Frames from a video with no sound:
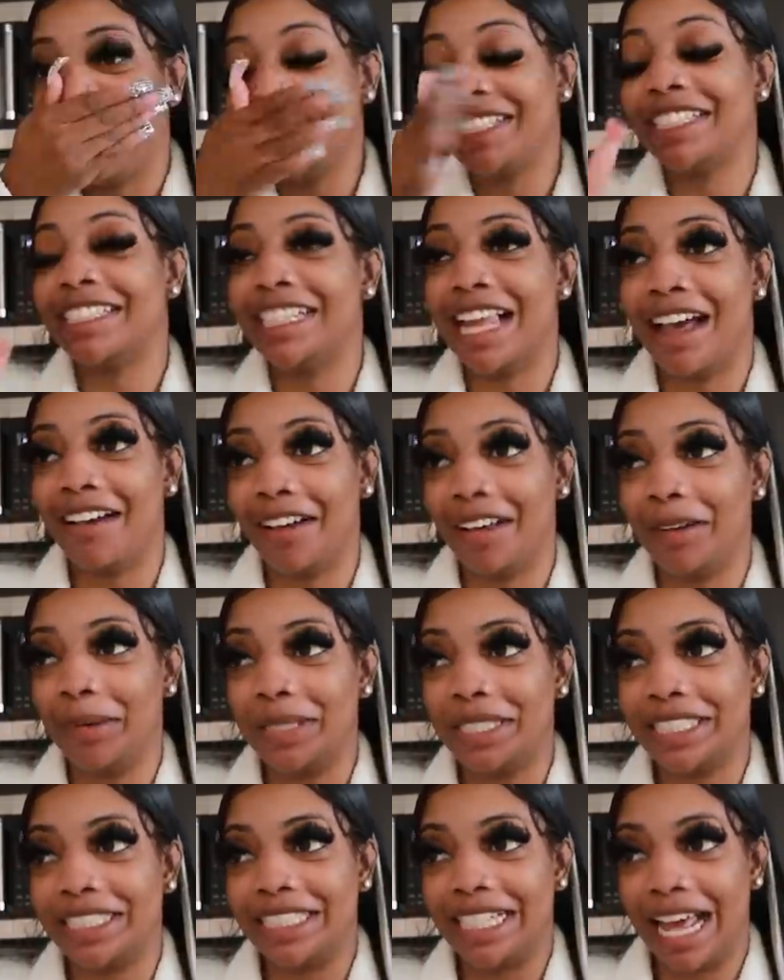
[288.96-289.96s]
which is not,
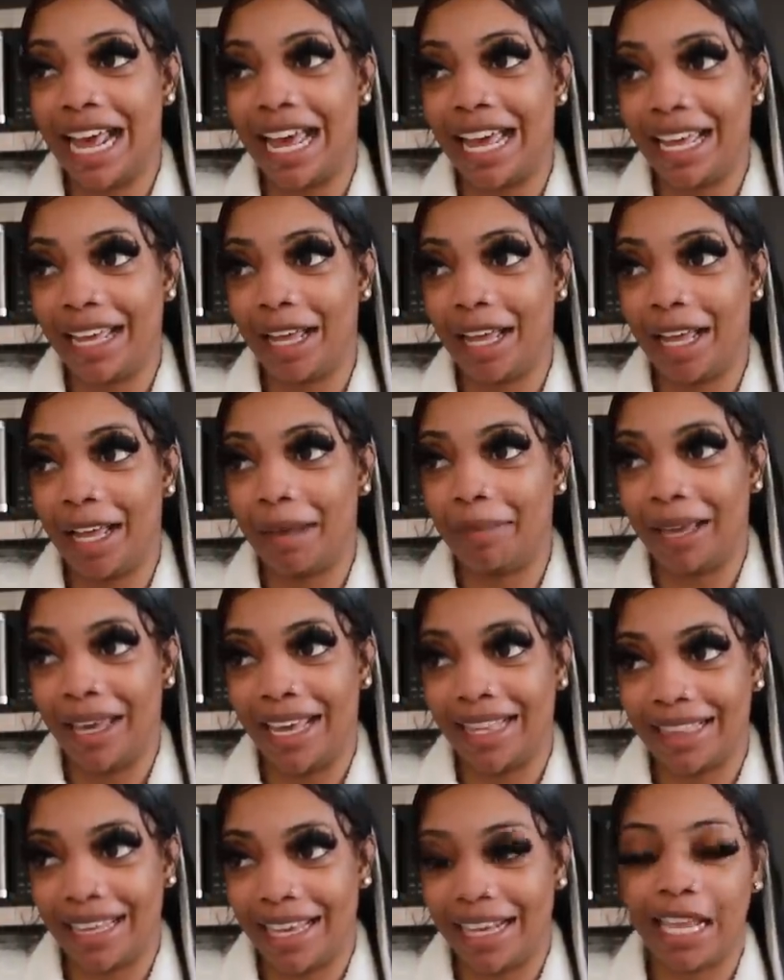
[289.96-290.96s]
which is not a
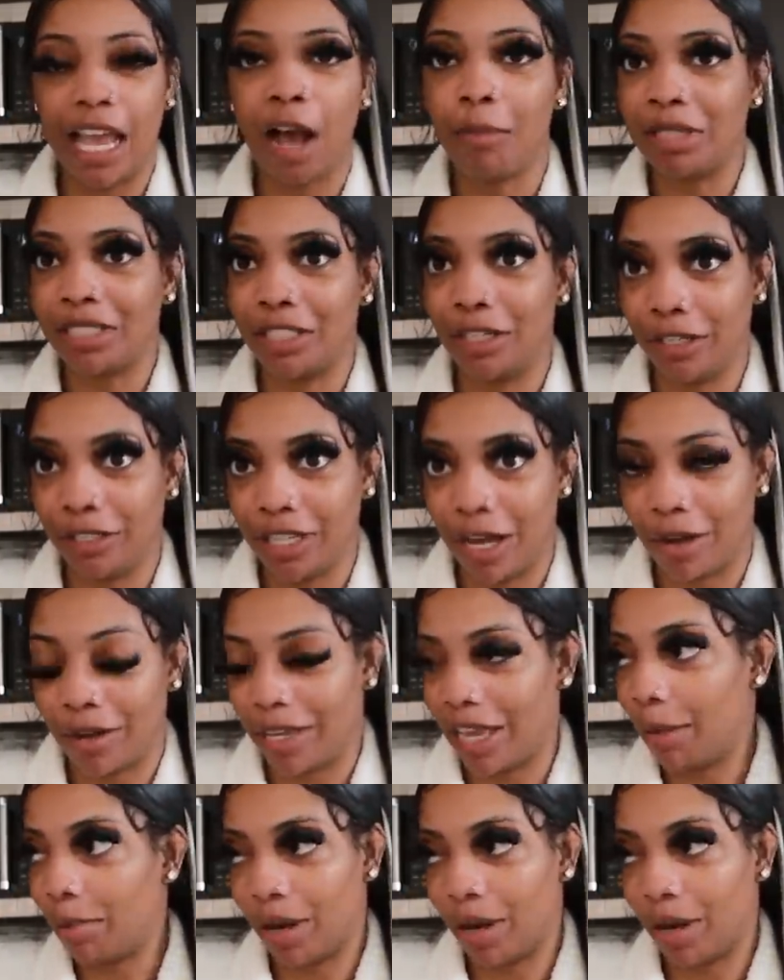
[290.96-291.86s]
bad thing. Y'all, I'm still here talking.